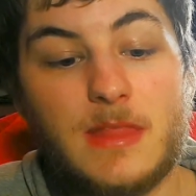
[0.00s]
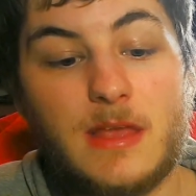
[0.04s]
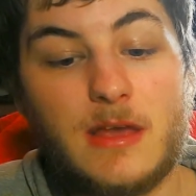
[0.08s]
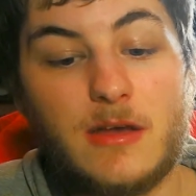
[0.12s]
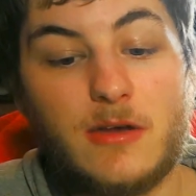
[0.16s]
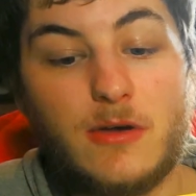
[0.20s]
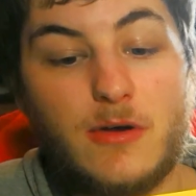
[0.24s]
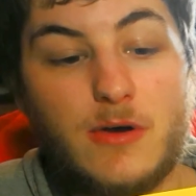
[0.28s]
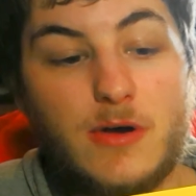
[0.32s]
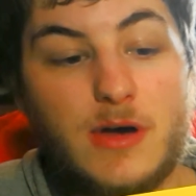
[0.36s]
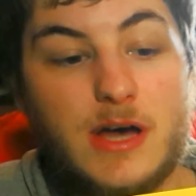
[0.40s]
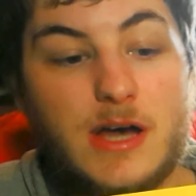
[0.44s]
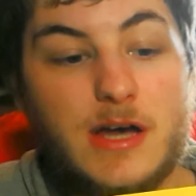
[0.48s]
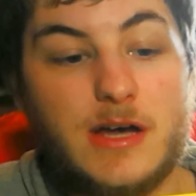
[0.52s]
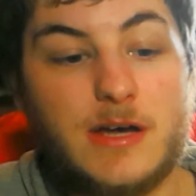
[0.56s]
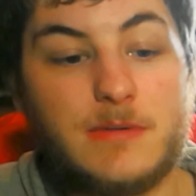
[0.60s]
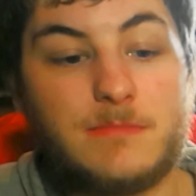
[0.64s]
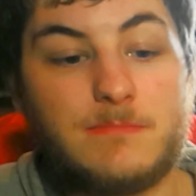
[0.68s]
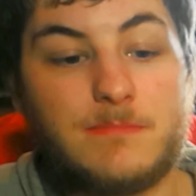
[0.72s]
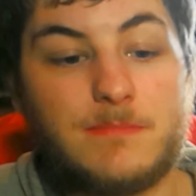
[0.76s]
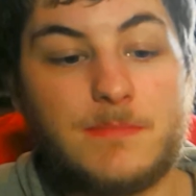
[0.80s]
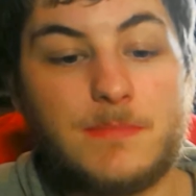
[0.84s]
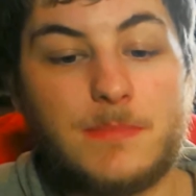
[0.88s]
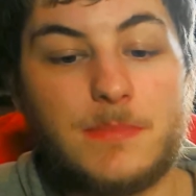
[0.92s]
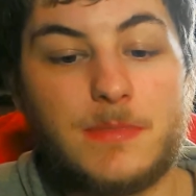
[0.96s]
I got
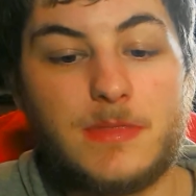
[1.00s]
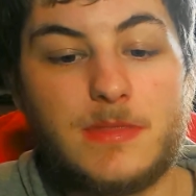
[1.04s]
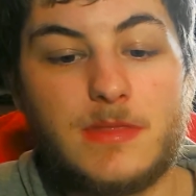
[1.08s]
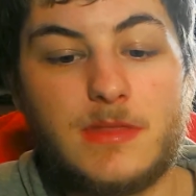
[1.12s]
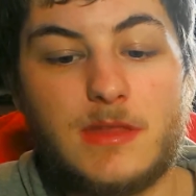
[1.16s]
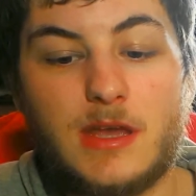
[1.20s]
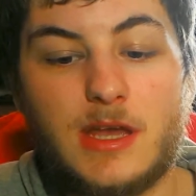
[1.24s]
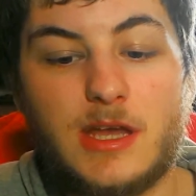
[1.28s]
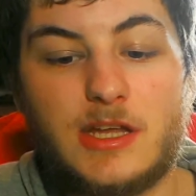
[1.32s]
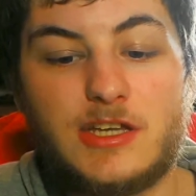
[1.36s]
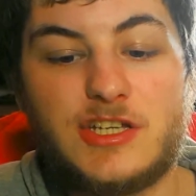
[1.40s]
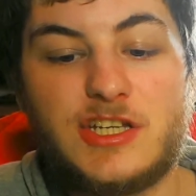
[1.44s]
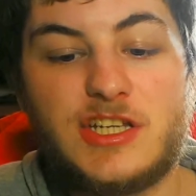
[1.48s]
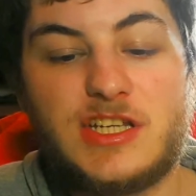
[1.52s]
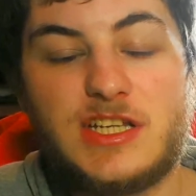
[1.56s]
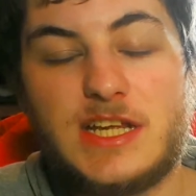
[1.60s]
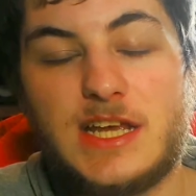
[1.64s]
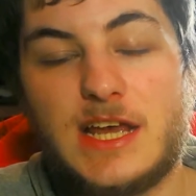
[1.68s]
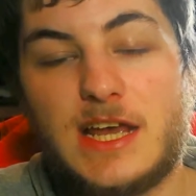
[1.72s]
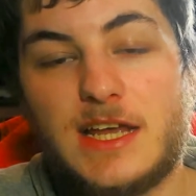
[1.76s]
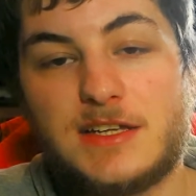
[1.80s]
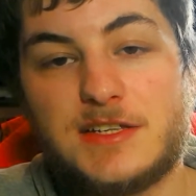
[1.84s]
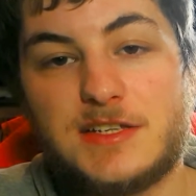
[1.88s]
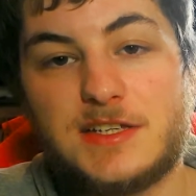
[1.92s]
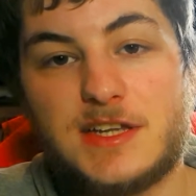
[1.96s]
a
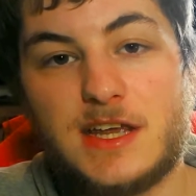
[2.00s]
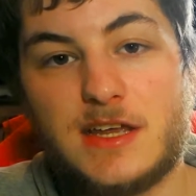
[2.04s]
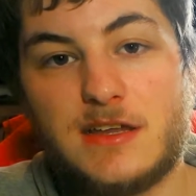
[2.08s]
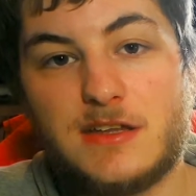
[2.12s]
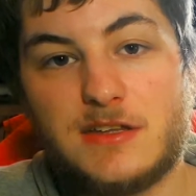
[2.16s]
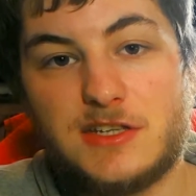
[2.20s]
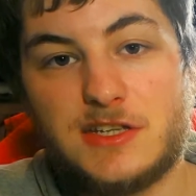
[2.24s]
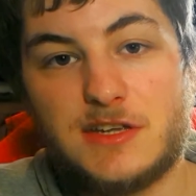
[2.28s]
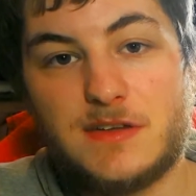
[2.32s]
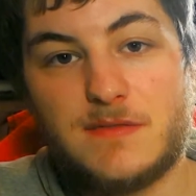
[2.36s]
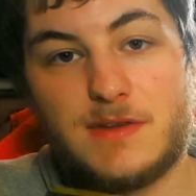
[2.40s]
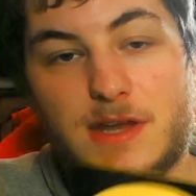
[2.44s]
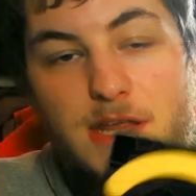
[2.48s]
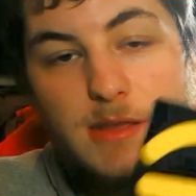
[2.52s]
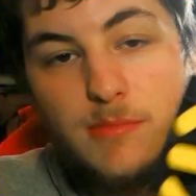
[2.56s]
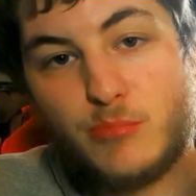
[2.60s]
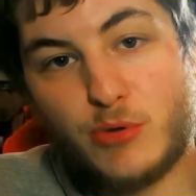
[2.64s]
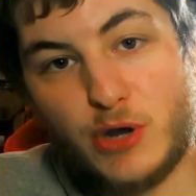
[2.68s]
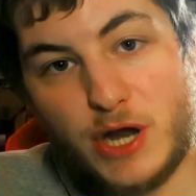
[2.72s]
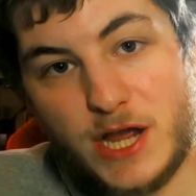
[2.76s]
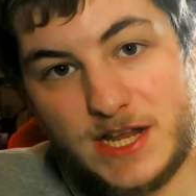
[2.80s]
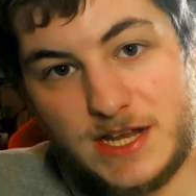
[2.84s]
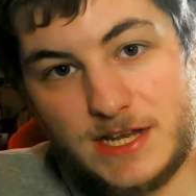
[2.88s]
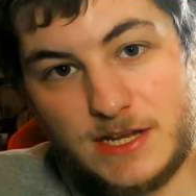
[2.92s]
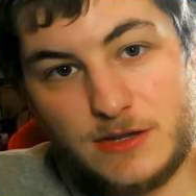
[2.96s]
GTX 1070
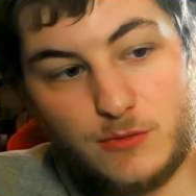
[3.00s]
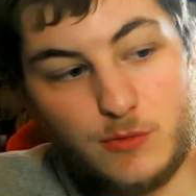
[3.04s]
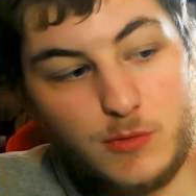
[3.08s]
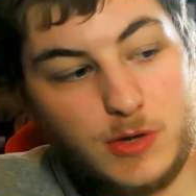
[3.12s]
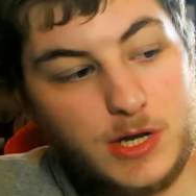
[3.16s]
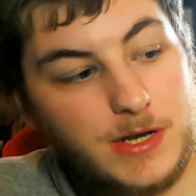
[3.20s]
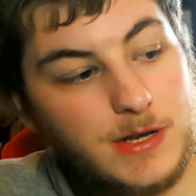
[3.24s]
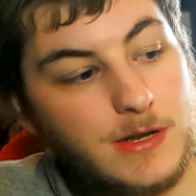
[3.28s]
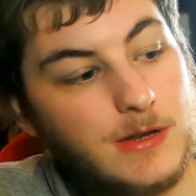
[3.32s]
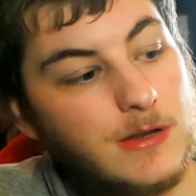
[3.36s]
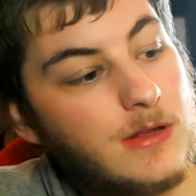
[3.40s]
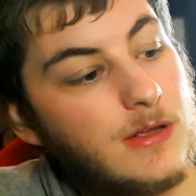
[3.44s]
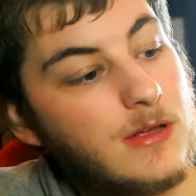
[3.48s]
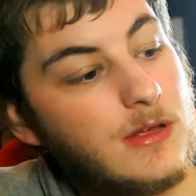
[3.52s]
branded one,